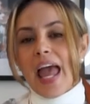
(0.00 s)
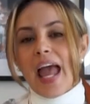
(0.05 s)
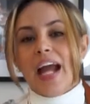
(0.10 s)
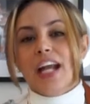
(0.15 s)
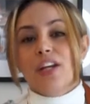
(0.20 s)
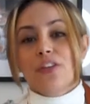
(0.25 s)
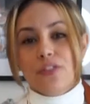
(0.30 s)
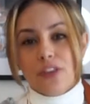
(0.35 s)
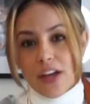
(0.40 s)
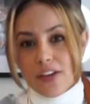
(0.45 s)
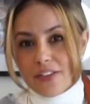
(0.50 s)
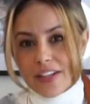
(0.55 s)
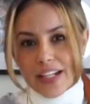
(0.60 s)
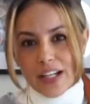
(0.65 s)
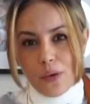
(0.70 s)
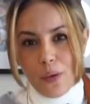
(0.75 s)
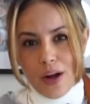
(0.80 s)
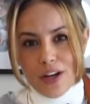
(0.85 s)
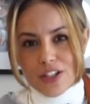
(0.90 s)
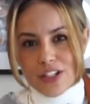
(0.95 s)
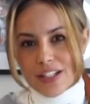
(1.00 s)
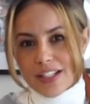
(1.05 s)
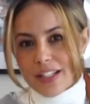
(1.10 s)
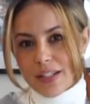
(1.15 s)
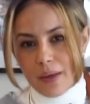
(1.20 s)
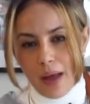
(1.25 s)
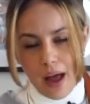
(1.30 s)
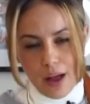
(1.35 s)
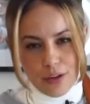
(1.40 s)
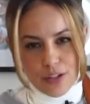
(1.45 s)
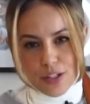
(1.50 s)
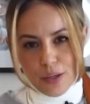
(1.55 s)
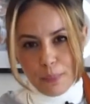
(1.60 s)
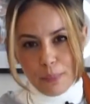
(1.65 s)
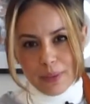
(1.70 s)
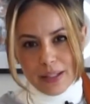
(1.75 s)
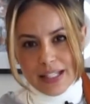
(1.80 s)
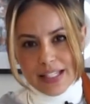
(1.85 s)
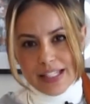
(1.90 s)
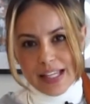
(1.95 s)
And if you have any questions, also
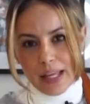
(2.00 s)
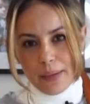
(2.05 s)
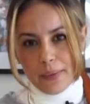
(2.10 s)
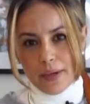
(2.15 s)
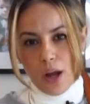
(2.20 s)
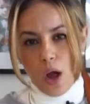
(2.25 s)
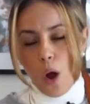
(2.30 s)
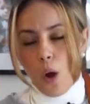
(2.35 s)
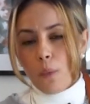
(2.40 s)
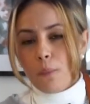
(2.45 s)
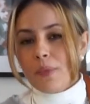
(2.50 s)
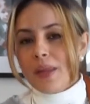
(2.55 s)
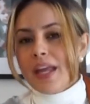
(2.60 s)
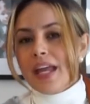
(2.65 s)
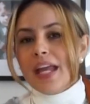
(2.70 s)
please let me know.